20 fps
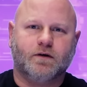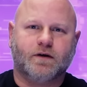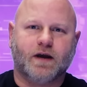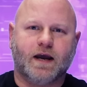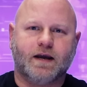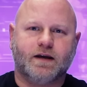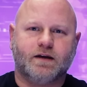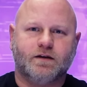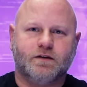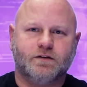
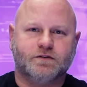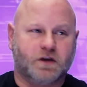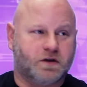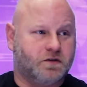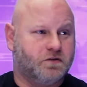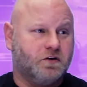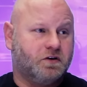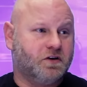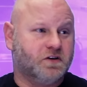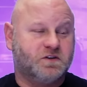Okay. He's
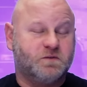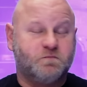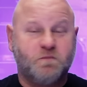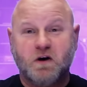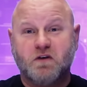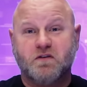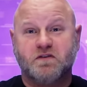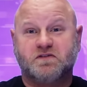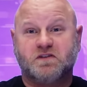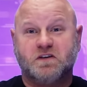like, the
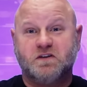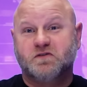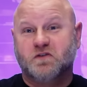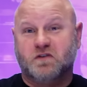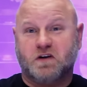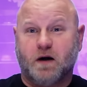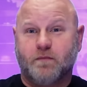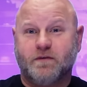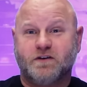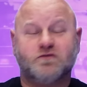conspiracies are
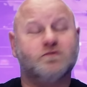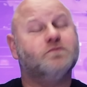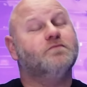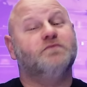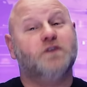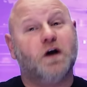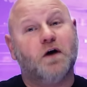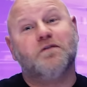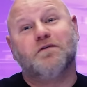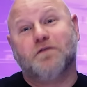coming true.
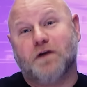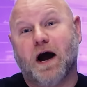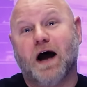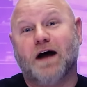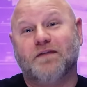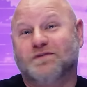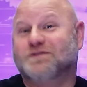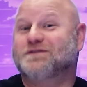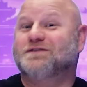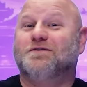No, they're
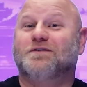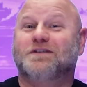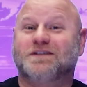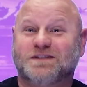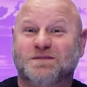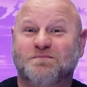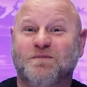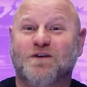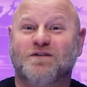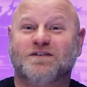not. They're still
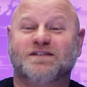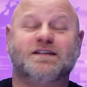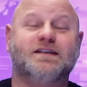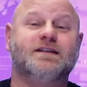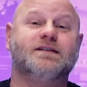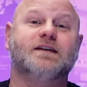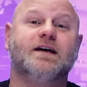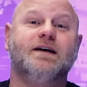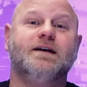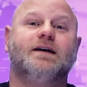
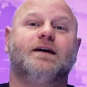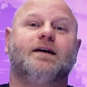conspiracies.